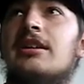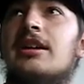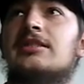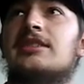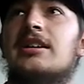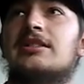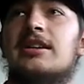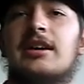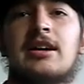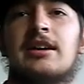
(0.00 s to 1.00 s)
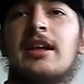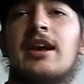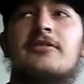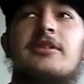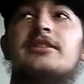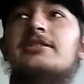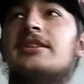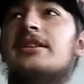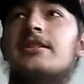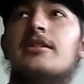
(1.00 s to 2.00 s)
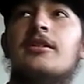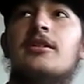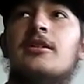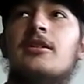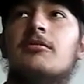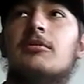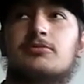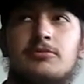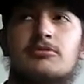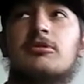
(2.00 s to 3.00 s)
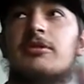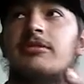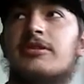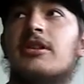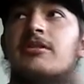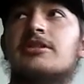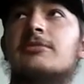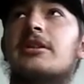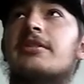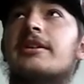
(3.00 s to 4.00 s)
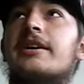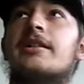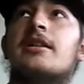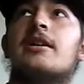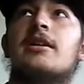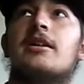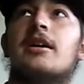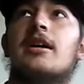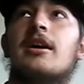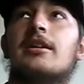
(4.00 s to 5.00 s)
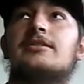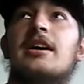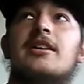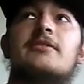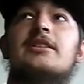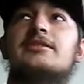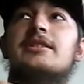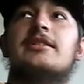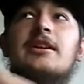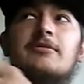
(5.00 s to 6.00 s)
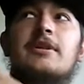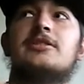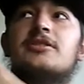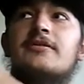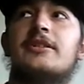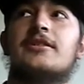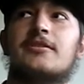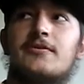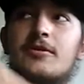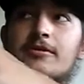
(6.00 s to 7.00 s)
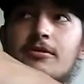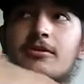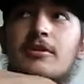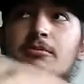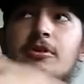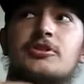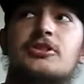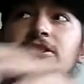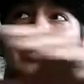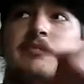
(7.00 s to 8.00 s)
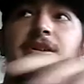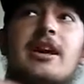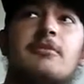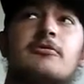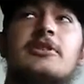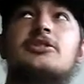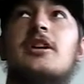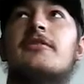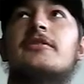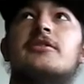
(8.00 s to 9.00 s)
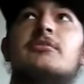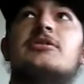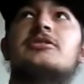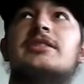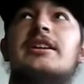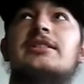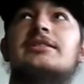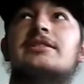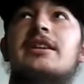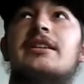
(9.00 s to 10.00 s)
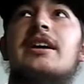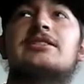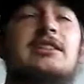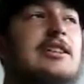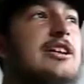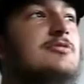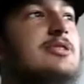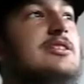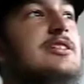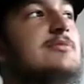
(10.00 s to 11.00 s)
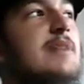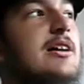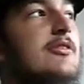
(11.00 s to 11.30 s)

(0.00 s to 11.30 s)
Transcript: It says in that great city, which is America, is that great city that reigns over the earth, who the merchants, they became rich off of her merchandise. And that's what it is, man.